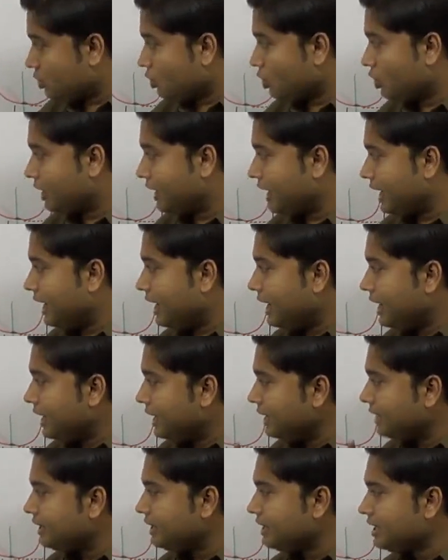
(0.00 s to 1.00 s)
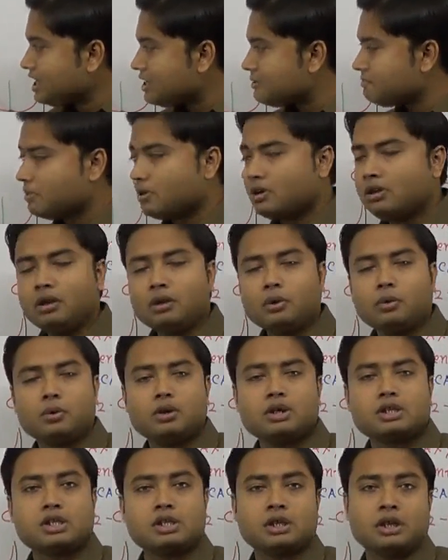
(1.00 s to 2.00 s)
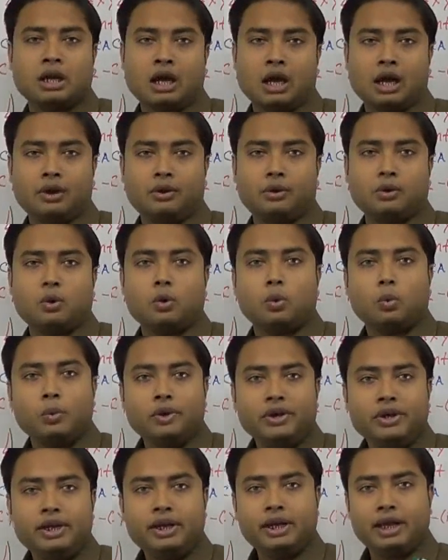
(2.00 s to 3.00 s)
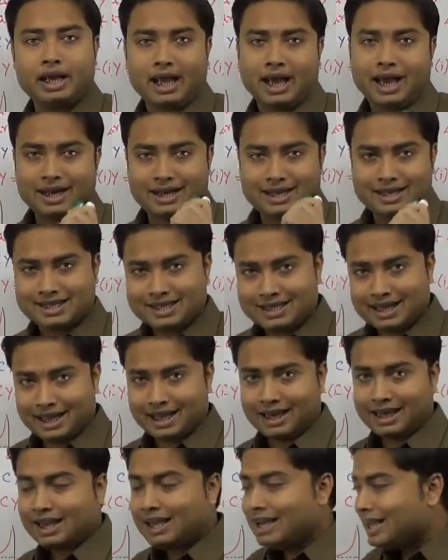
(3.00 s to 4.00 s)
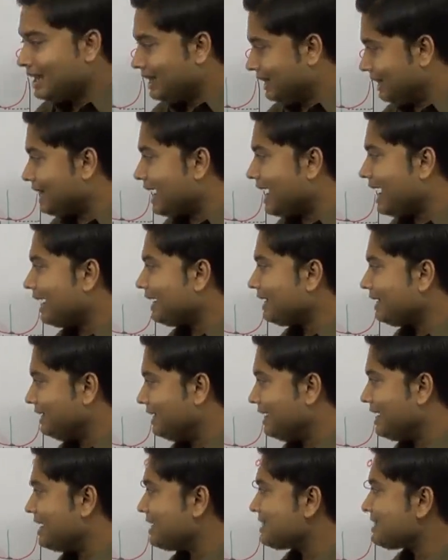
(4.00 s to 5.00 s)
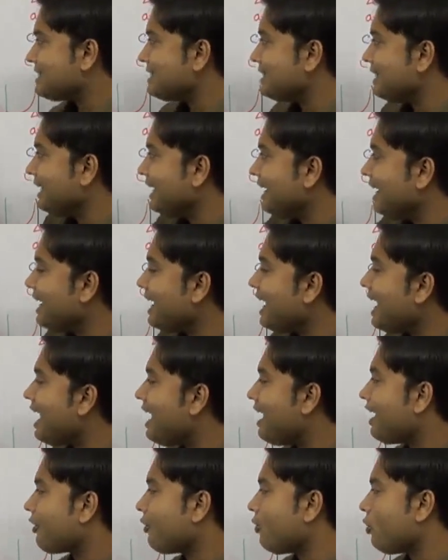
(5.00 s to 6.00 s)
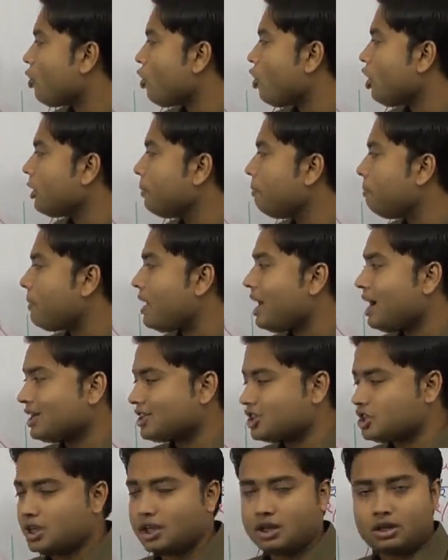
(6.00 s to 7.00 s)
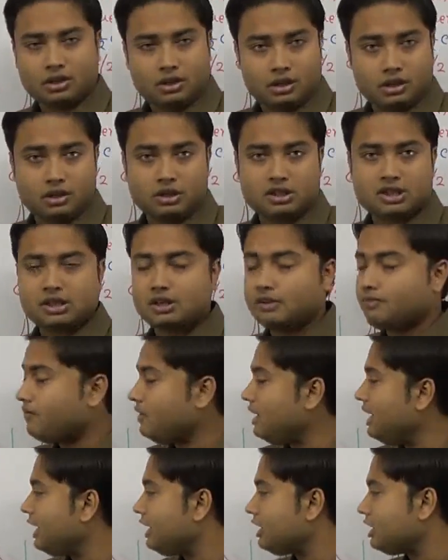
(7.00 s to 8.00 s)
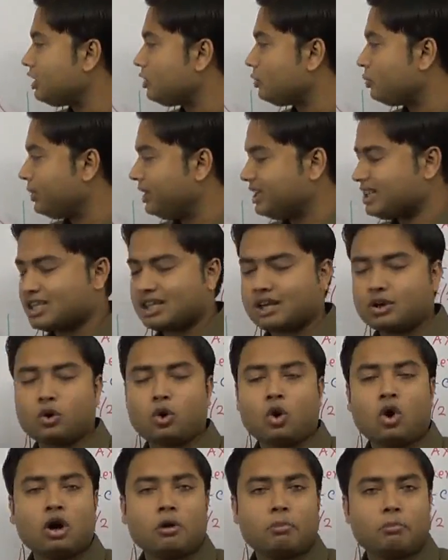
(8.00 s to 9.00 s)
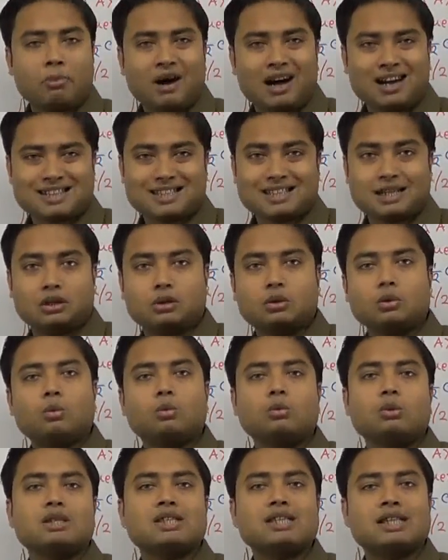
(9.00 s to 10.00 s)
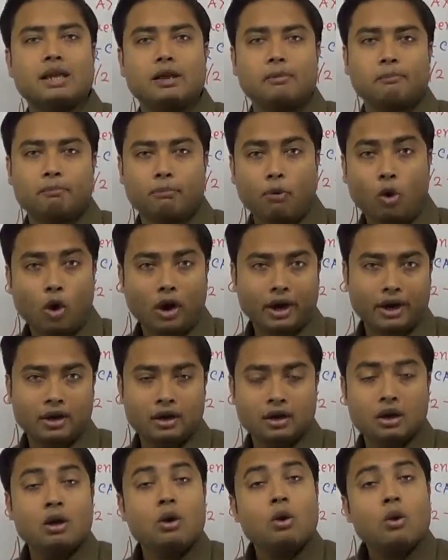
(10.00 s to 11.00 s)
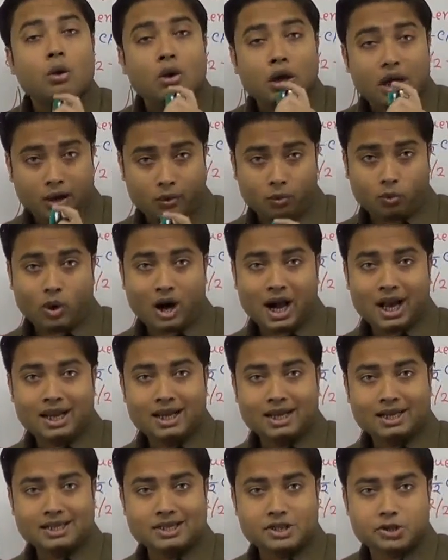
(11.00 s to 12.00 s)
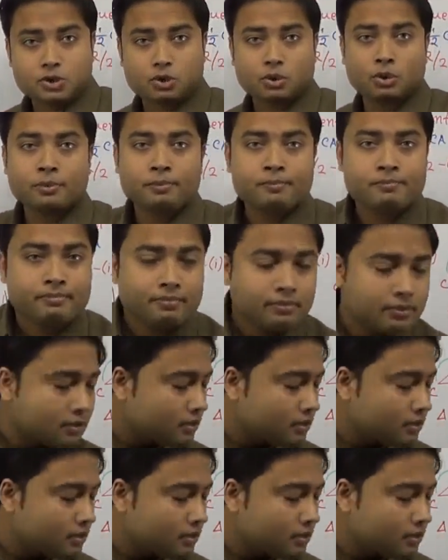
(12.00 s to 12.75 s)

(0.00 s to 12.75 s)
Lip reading: okay, in this particular scenario we can say that yes, they are not passing, these reflected rays are not passing through the same point. And why it is so?